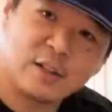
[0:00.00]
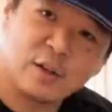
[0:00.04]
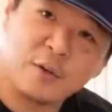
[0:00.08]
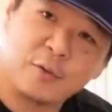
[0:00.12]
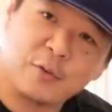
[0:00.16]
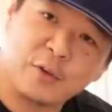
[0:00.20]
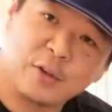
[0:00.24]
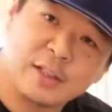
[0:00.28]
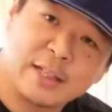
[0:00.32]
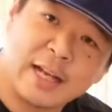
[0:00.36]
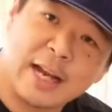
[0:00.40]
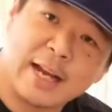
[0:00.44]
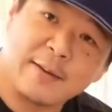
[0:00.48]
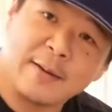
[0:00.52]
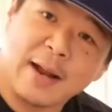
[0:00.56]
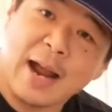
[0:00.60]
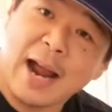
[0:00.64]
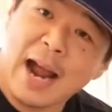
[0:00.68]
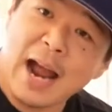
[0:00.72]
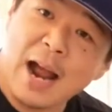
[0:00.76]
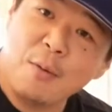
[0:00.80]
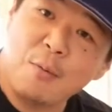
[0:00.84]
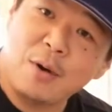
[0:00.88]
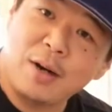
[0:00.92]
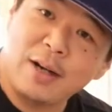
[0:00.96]
if you're saying,
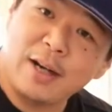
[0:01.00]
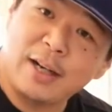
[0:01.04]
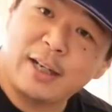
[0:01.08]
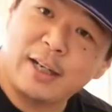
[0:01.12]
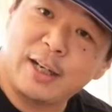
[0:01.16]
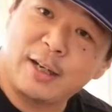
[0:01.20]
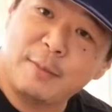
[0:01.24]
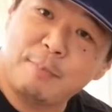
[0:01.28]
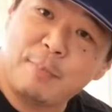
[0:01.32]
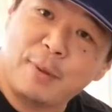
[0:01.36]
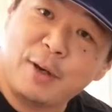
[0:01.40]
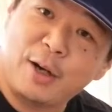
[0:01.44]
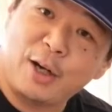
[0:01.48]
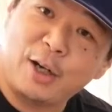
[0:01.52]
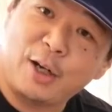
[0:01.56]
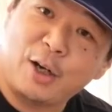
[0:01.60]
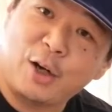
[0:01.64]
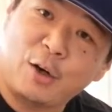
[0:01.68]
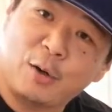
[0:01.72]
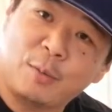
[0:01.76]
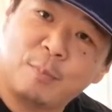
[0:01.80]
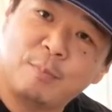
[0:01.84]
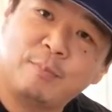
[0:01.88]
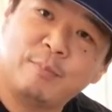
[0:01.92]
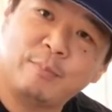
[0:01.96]
I want a good
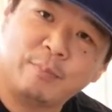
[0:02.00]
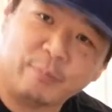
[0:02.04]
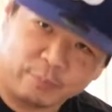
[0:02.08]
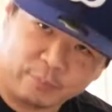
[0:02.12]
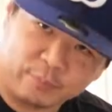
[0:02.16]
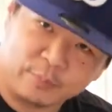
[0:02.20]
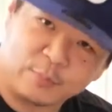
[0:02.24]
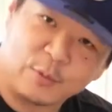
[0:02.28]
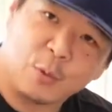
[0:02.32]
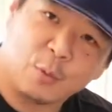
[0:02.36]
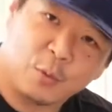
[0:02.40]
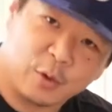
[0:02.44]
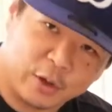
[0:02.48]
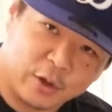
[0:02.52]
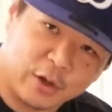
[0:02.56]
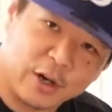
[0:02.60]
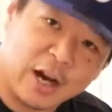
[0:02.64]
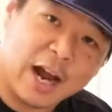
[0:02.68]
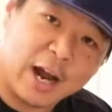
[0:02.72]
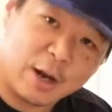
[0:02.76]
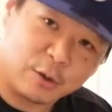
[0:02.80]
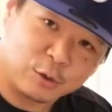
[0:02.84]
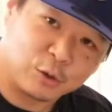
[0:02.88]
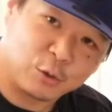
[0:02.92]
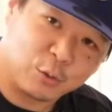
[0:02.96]
burger, we'll go
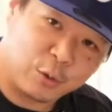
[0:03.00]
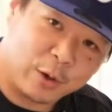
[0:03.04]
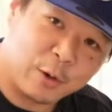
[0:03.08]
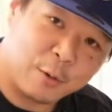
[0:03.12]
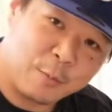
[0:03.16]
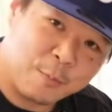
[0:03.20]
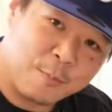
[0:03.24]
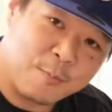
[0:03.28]
to house grill.